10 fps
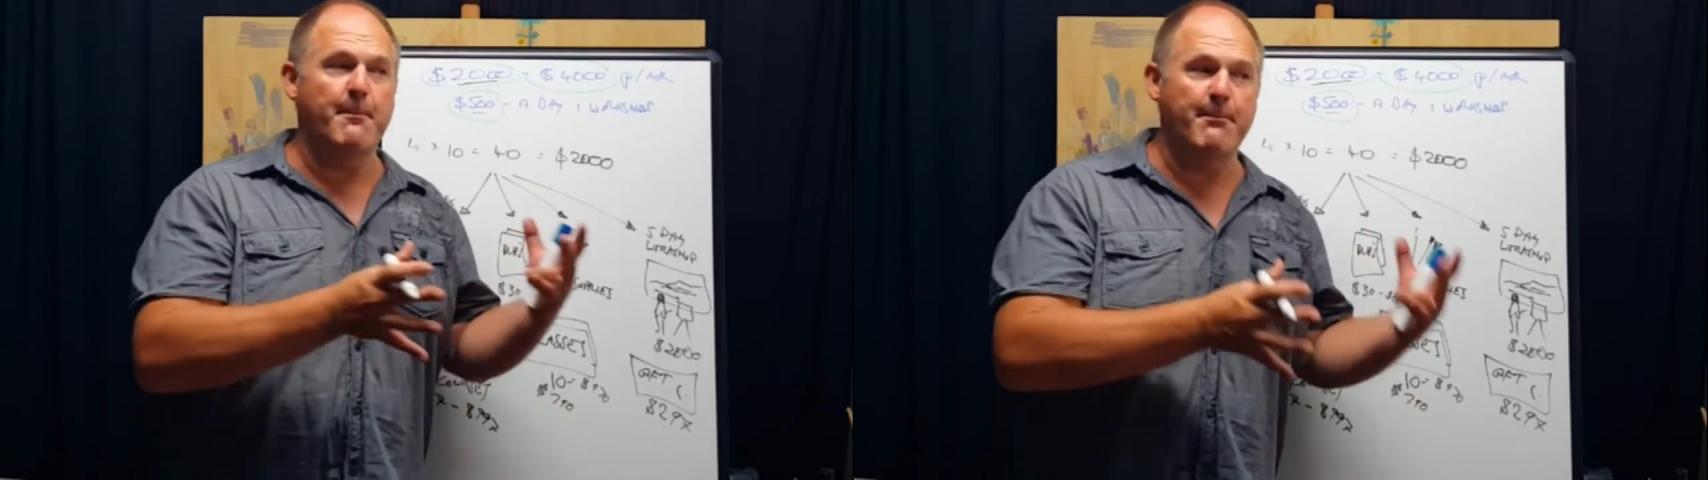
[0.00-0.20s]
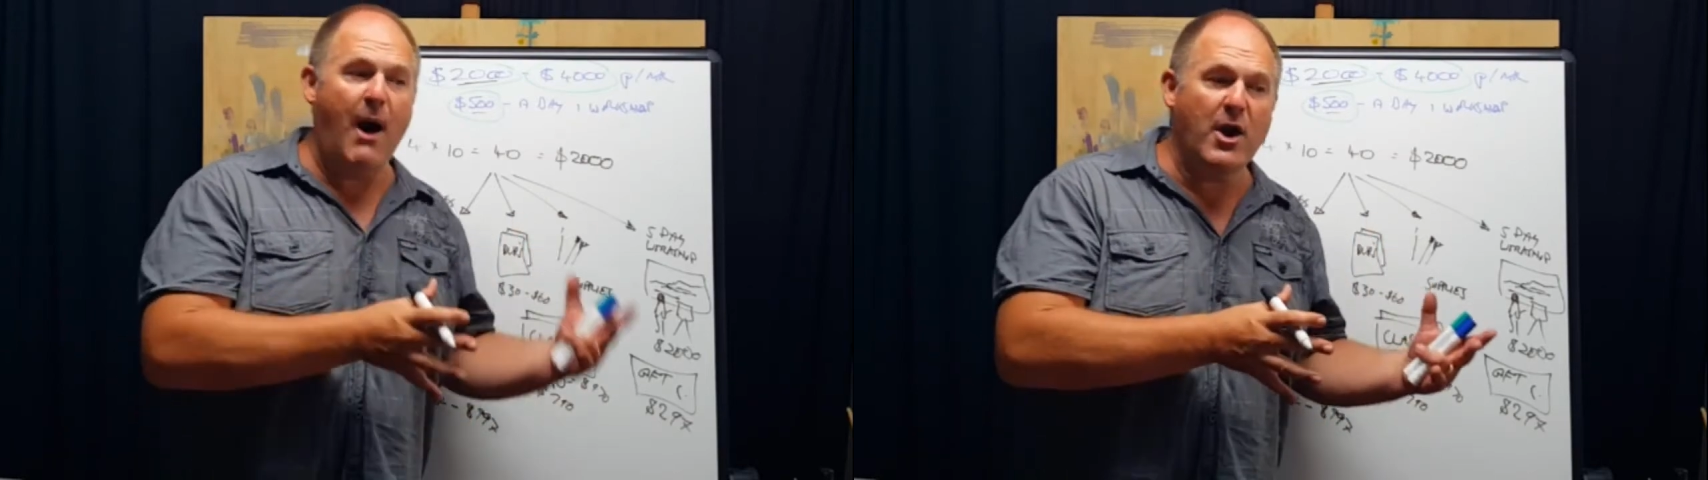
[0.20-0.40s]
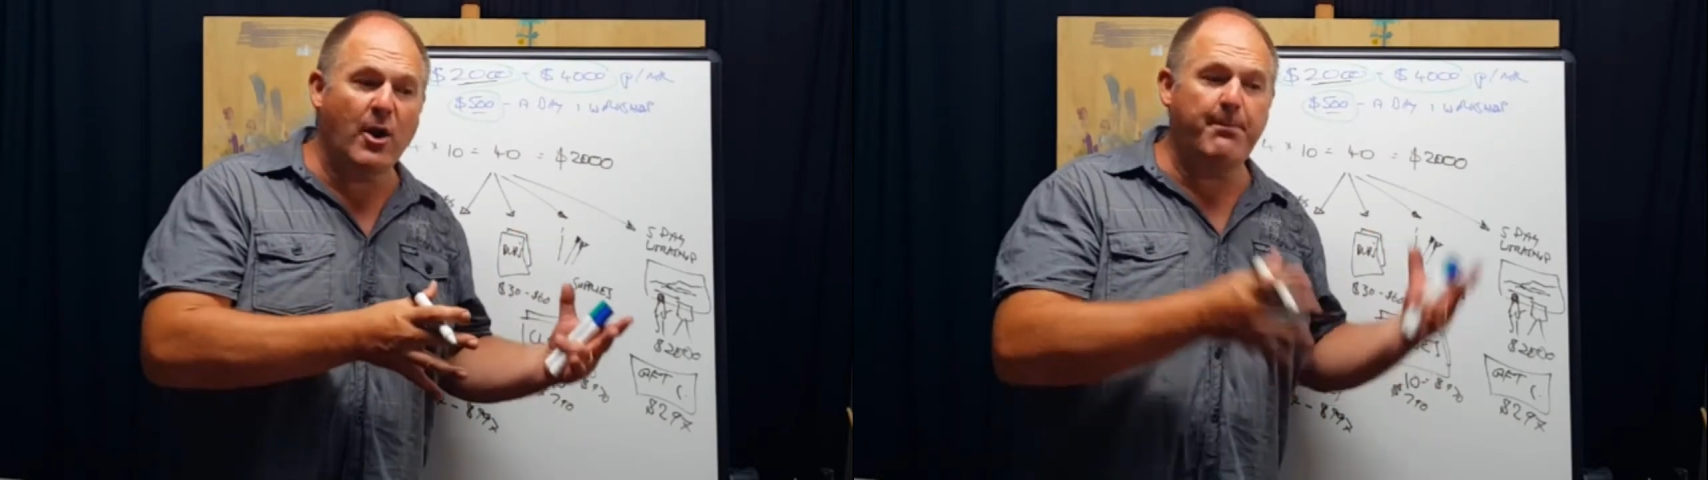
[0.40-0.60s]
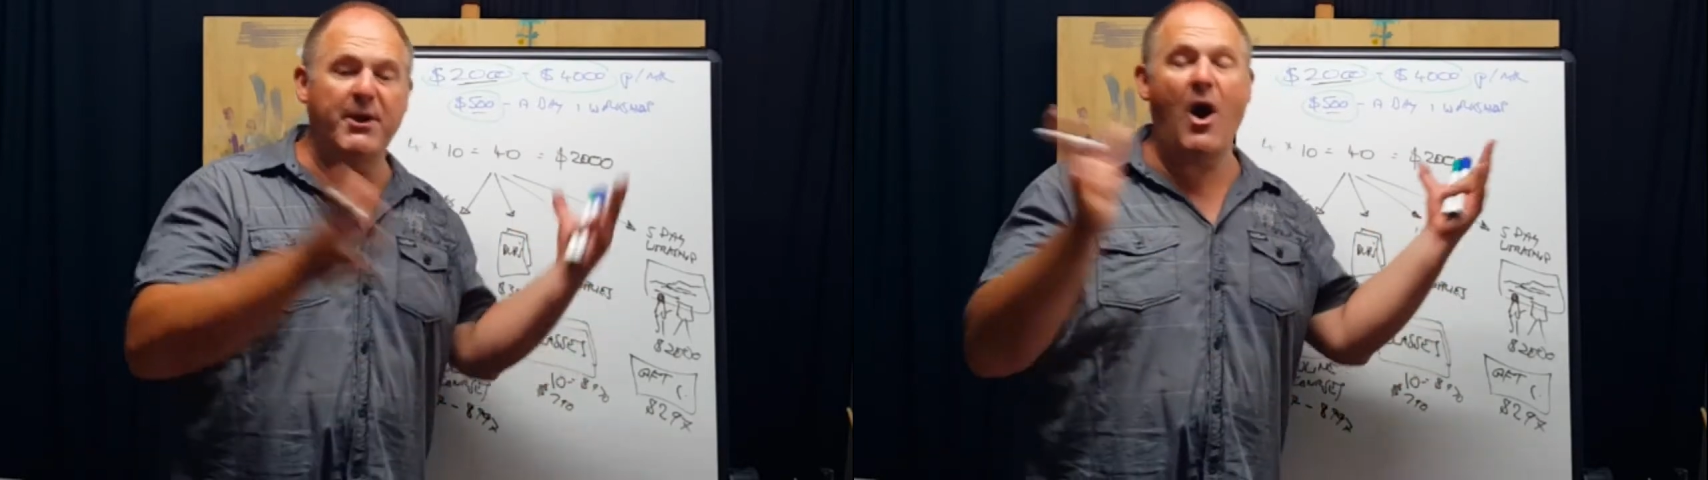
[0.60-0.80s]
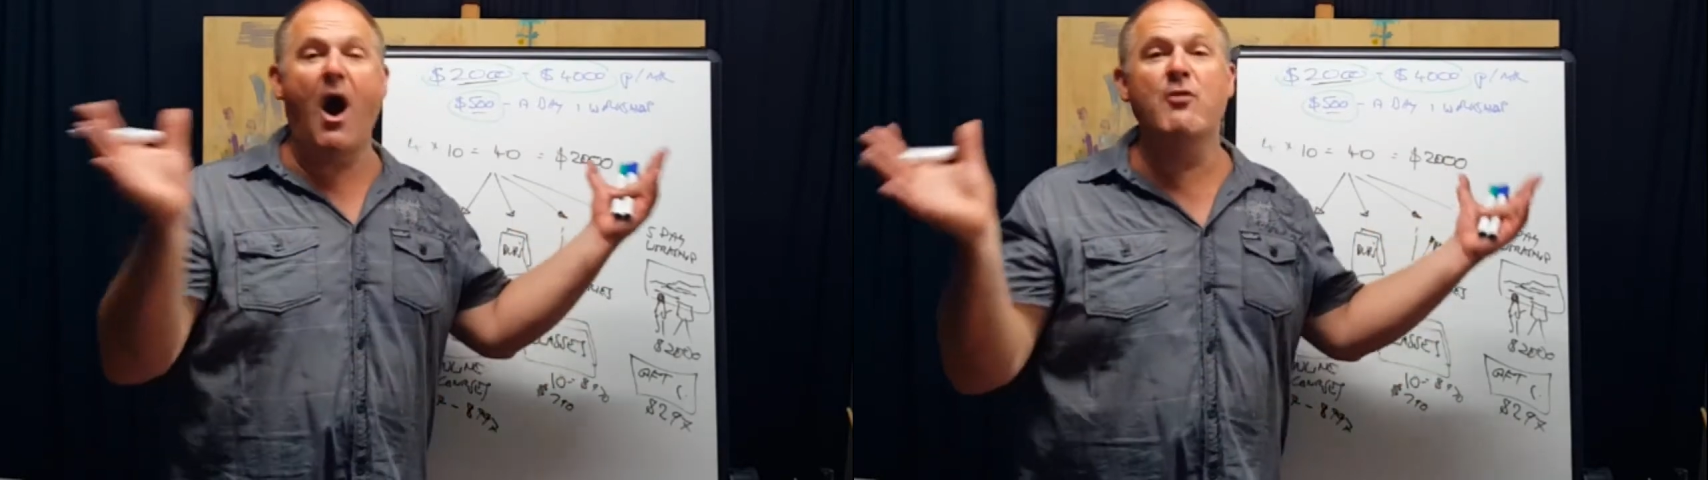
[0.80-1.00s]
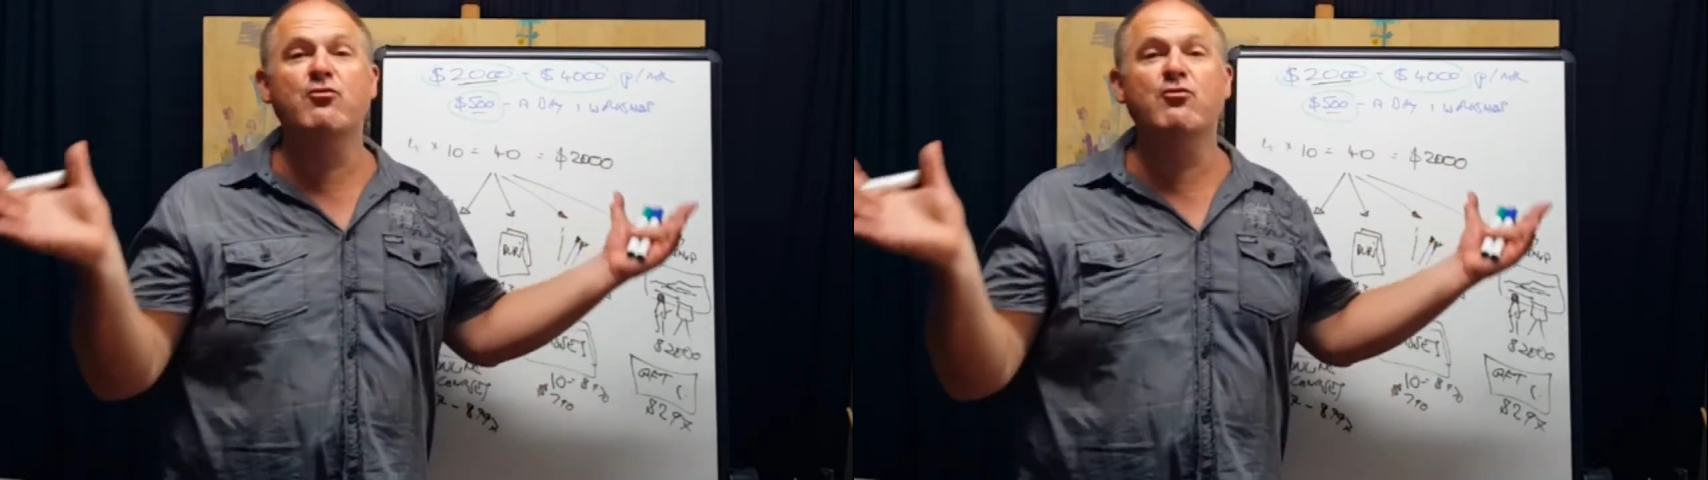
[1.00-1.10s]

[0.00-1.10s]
might not be. I